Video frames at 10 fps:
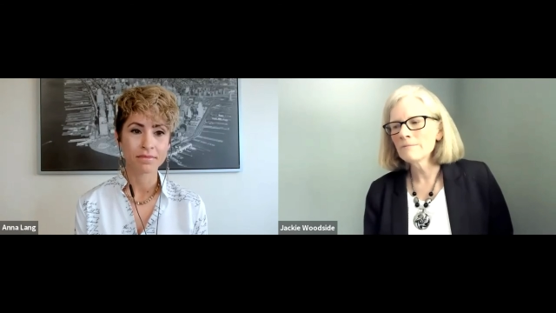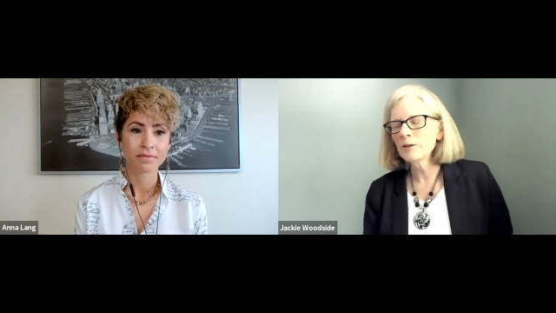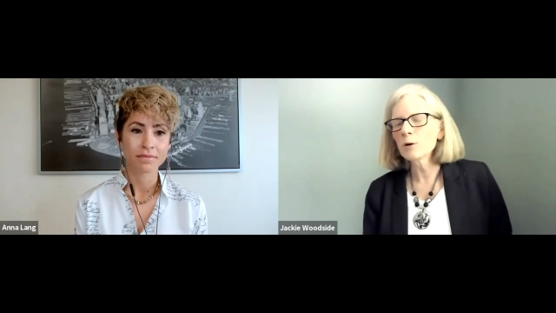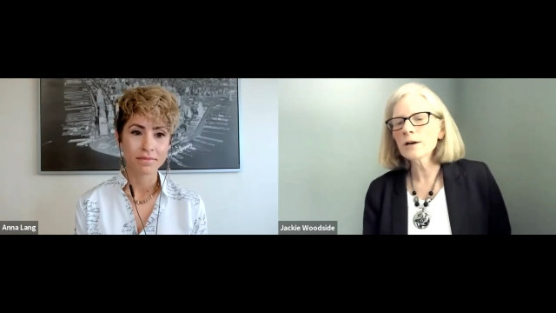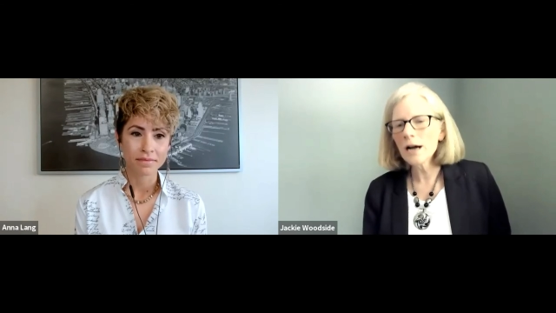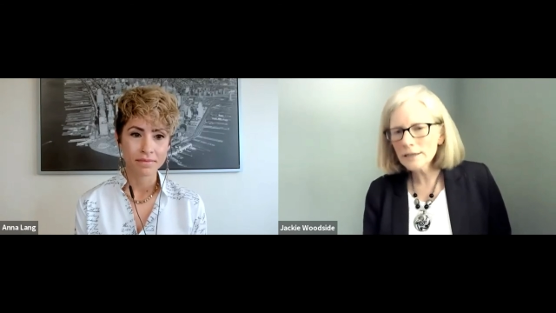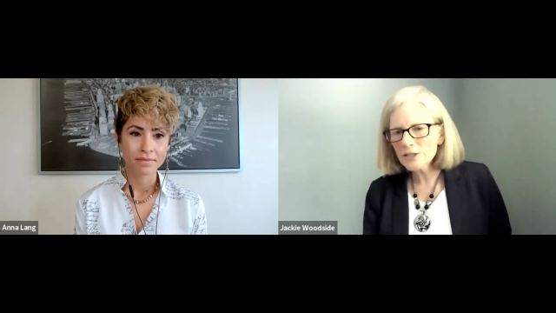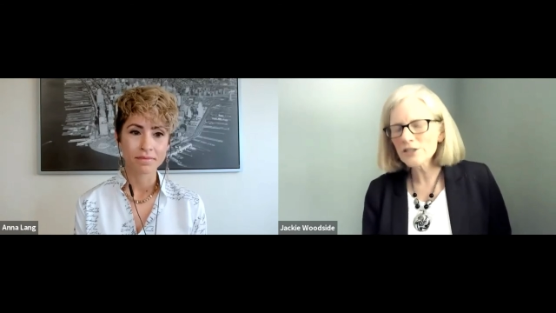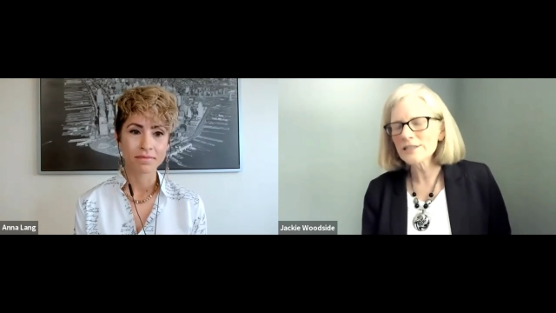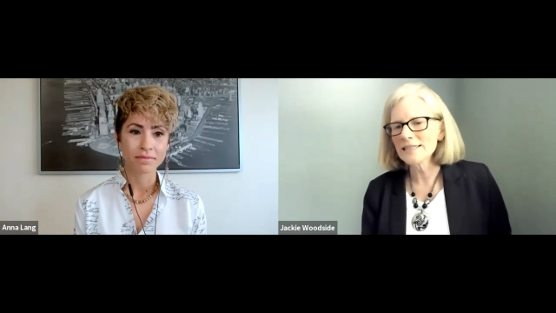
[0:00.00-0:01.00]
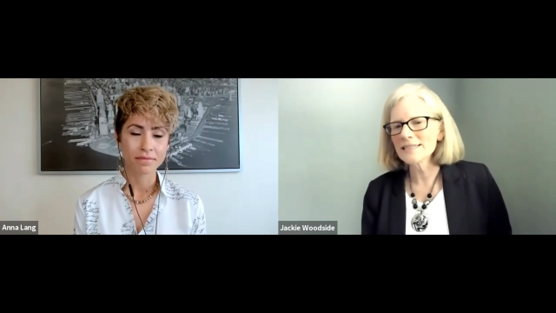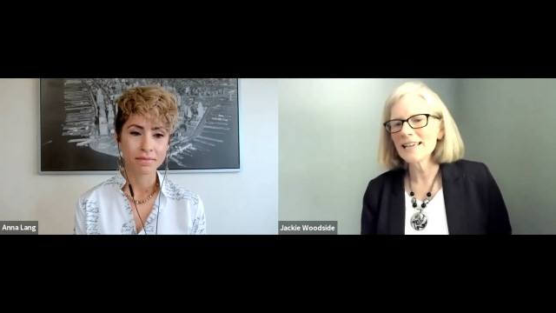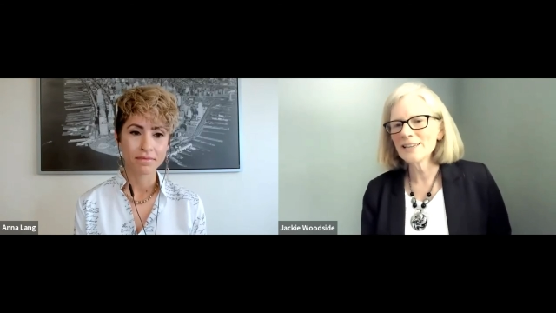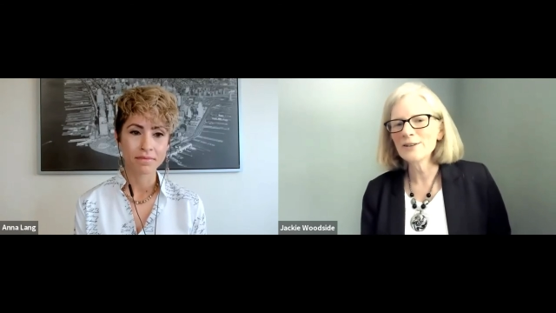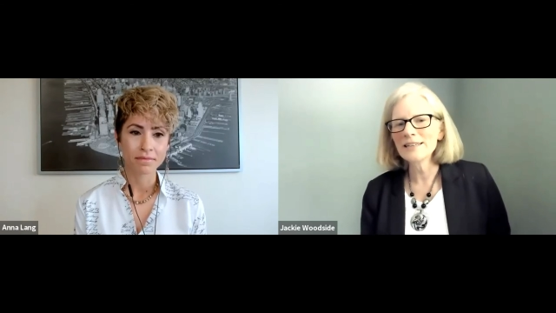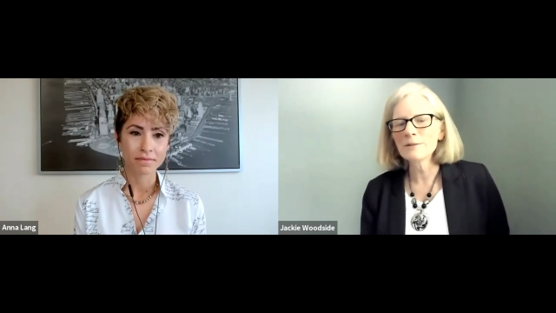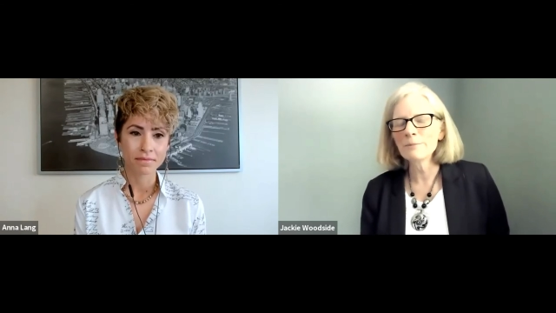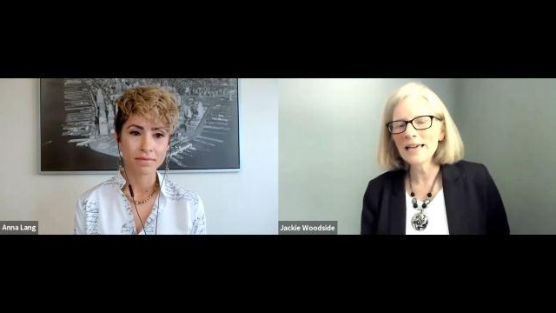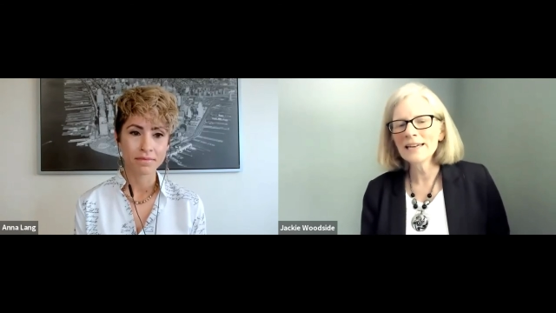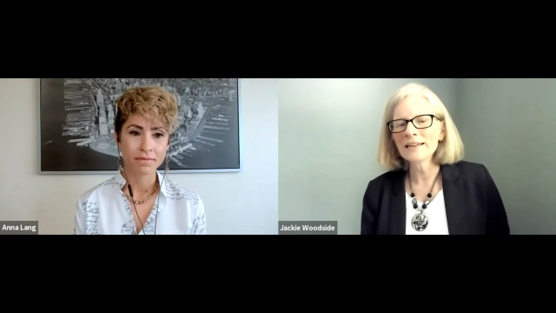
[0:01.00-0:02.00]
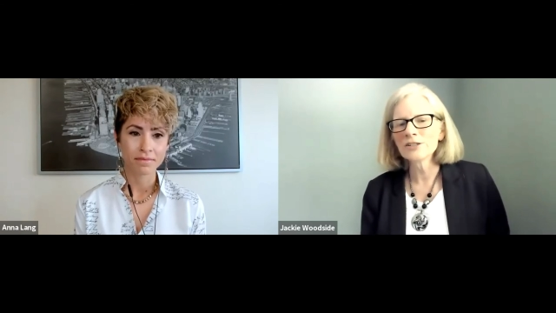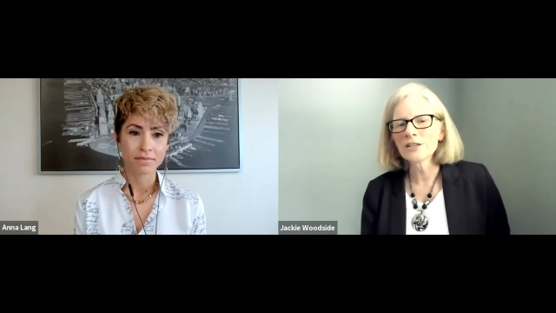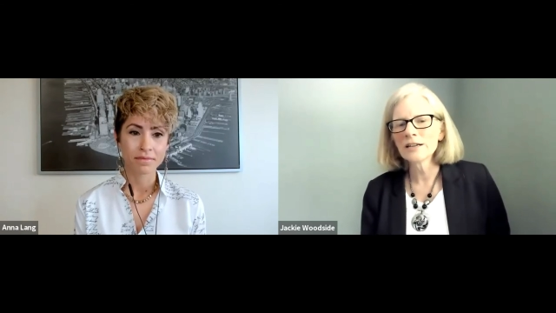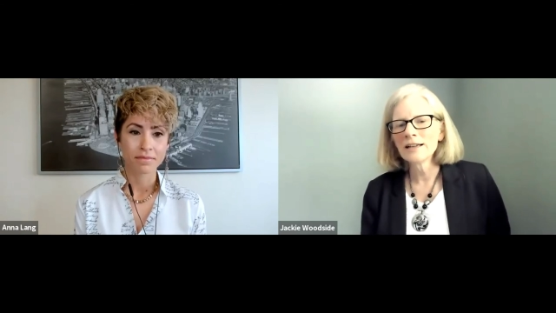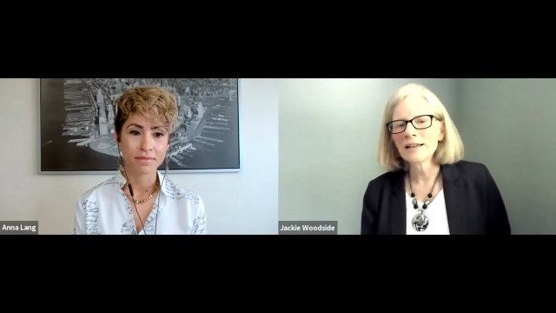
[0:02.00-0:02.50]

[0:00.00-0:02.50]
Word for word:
Speaker 1: your consciousness that you need to manage.